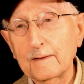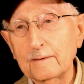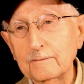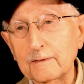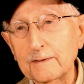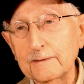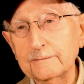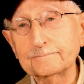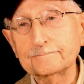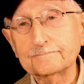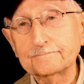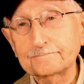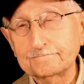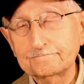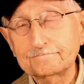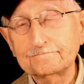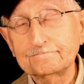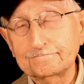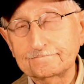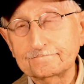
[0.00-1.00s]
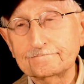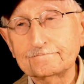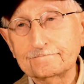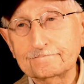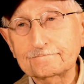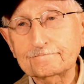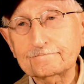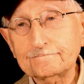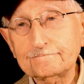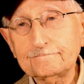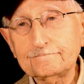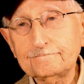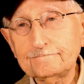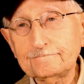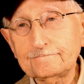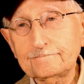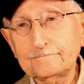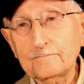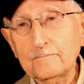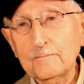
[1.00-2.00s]
Right? Yeah, that's pretty significant,
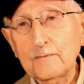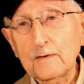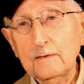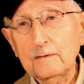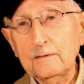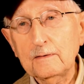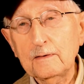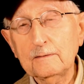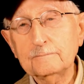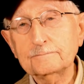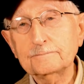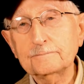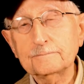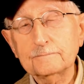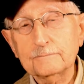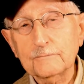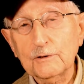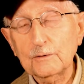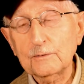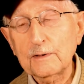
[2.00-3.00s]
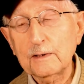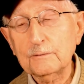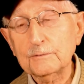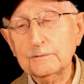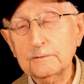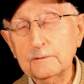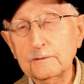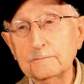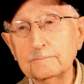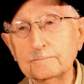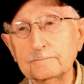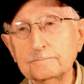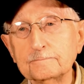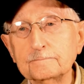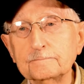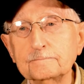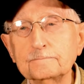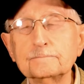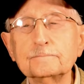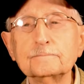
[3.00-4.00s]
pretty serious. Yeah. Did anything
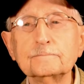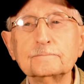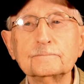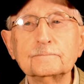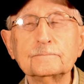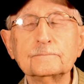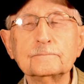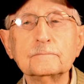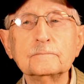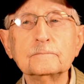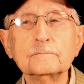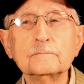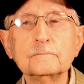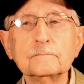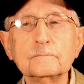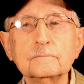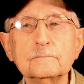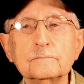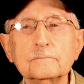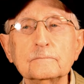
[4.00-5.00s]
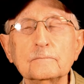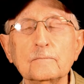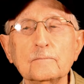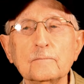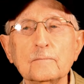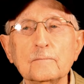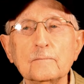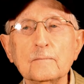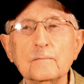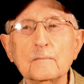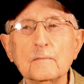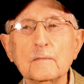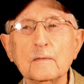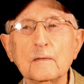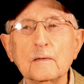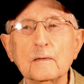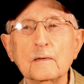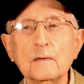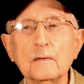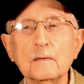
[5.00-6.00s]
stand out, though, when you crossed the Atlantic? Was
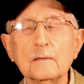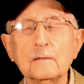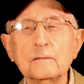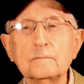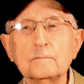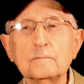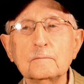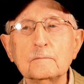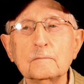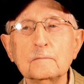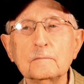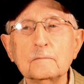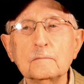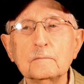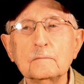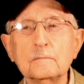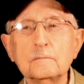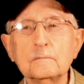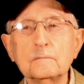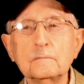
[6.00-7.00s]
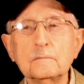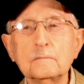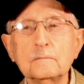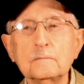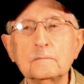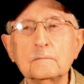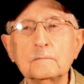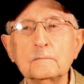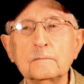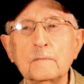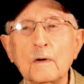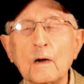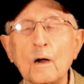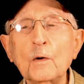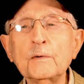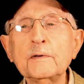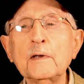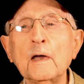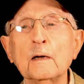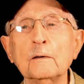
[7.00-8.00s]
there still the threat of the German
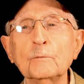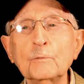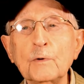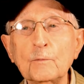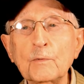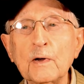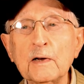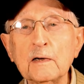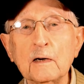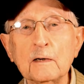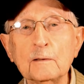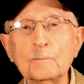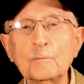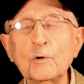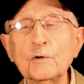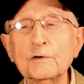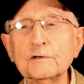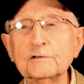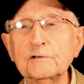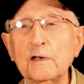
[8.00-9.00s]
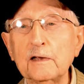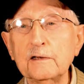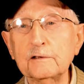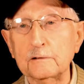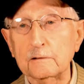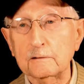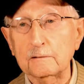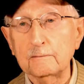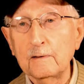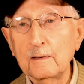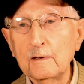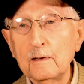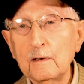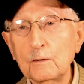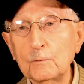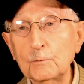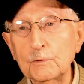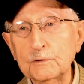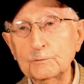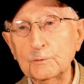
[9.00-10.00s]
submarines? Oh, yeah. We went on a Mauritania,
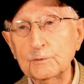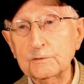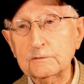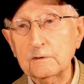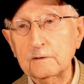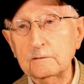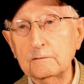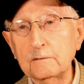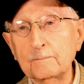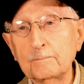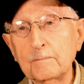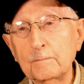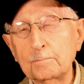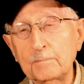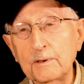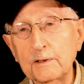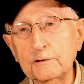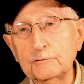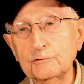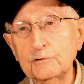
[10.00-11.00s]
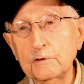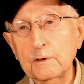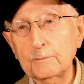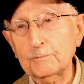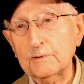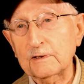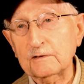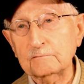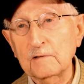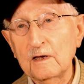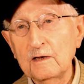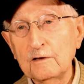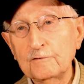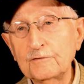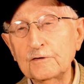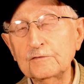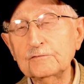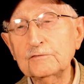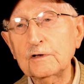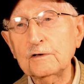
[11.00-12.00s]
which was a big ship,
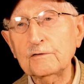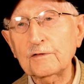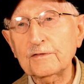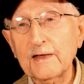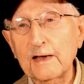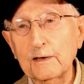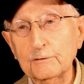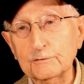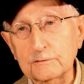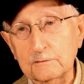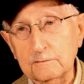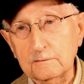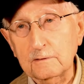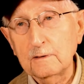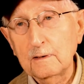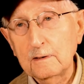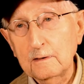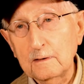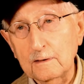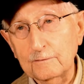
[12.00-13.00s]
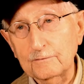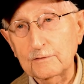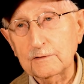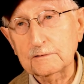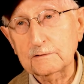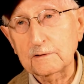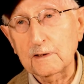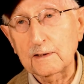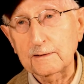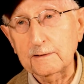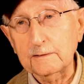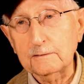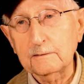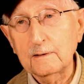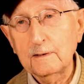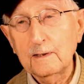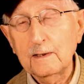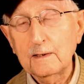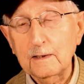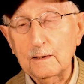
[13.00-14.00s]
15,000 of us on it,
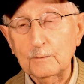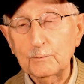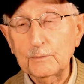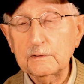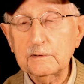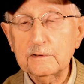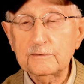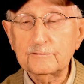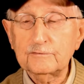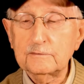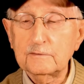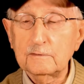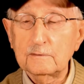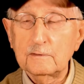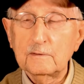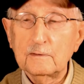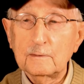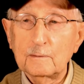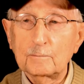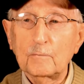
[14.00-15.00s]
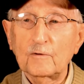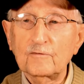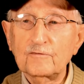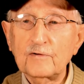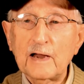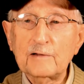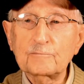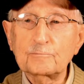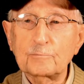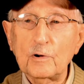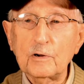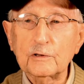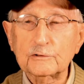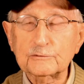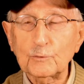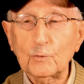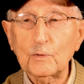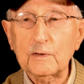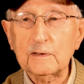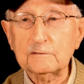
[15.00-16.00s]
and we lived 5
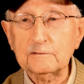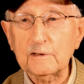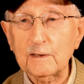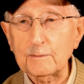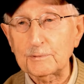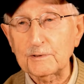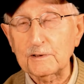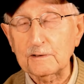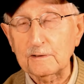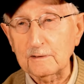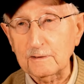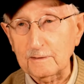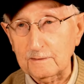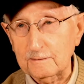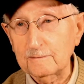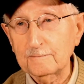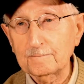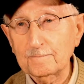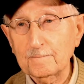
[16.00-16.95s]
bunks, one on top of the other.